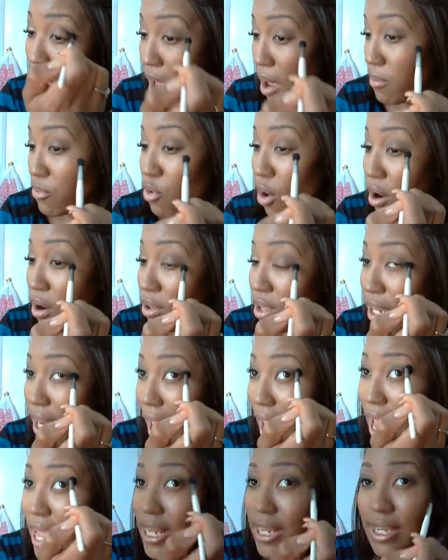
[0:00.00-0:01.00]
um, darker than
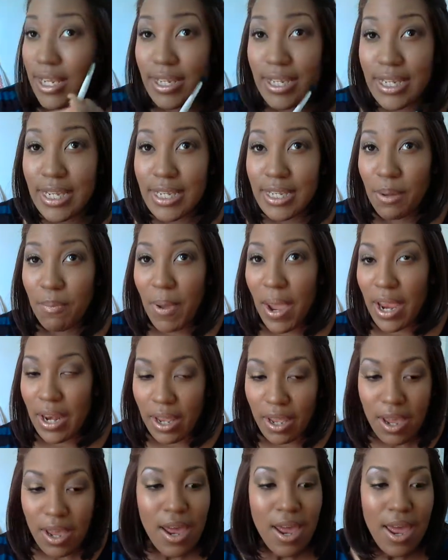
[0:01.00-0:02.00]
I had
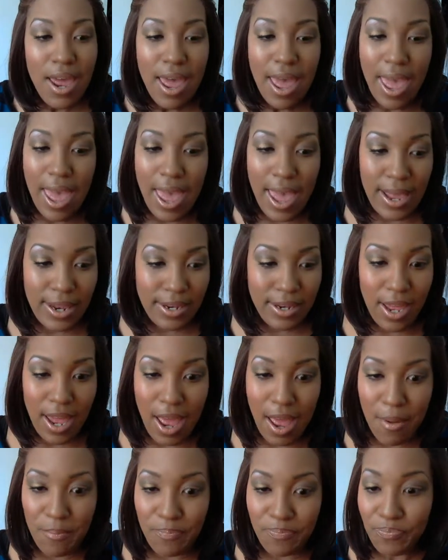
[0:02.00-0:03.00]
anticipated and
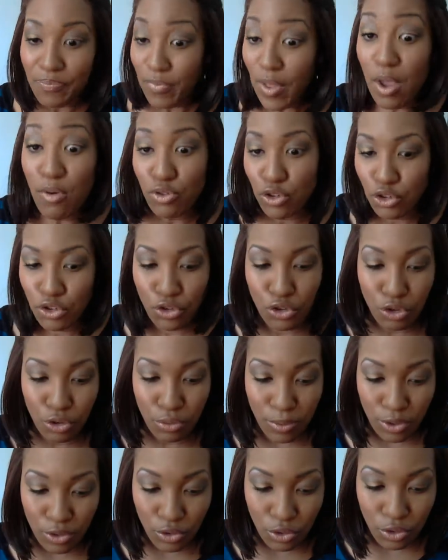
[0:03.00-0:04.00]
um, it was just
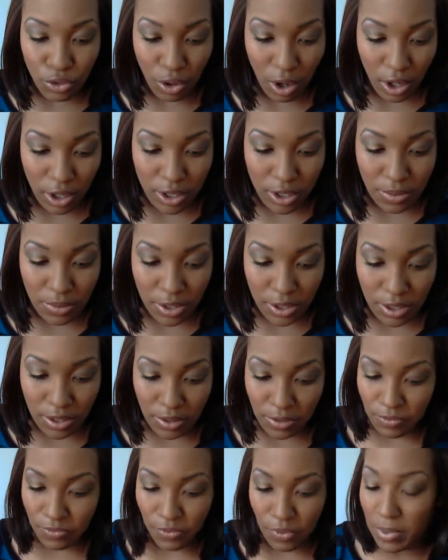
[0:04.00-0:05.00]
too, too dark to
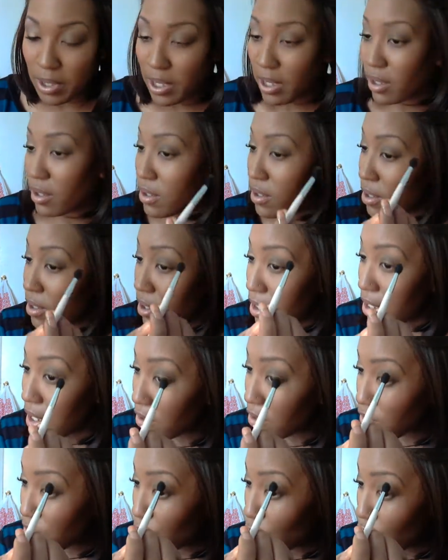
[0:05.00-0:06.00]
just for me
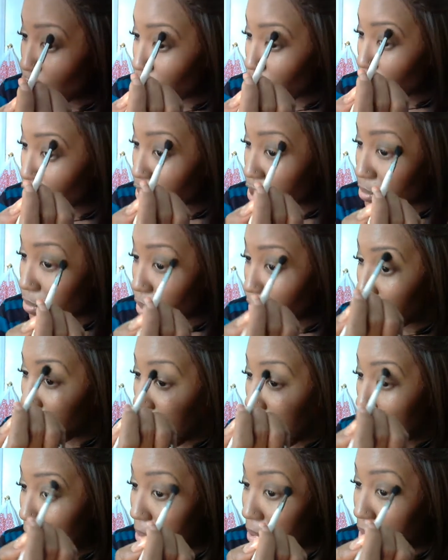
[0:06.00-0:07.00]
it was more for a smoky
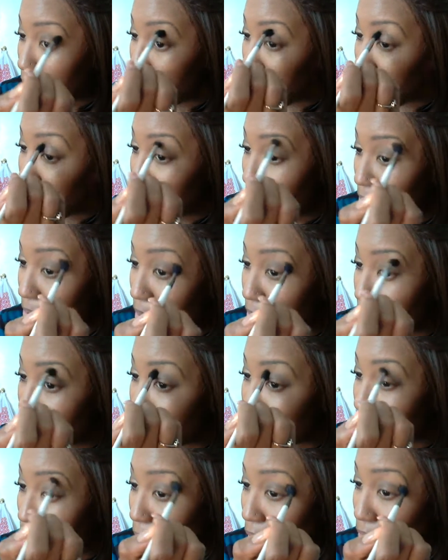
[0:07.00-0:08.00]
eye but if I'm going to be
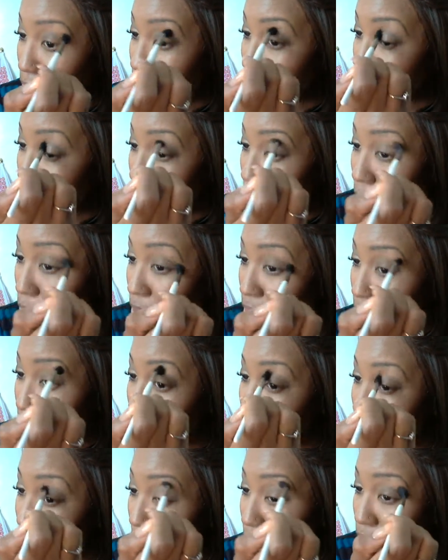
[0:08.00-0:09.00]
using my crease I don't want it to
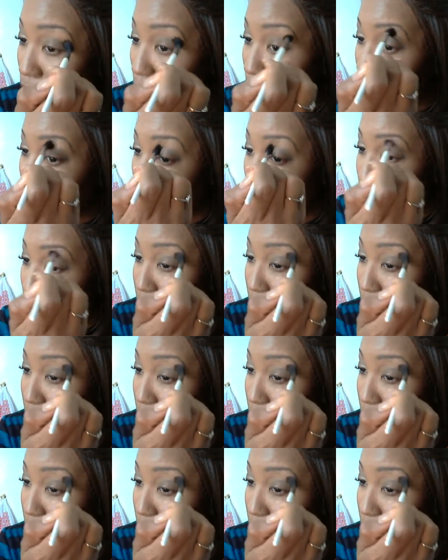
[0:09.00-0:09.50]
be that dark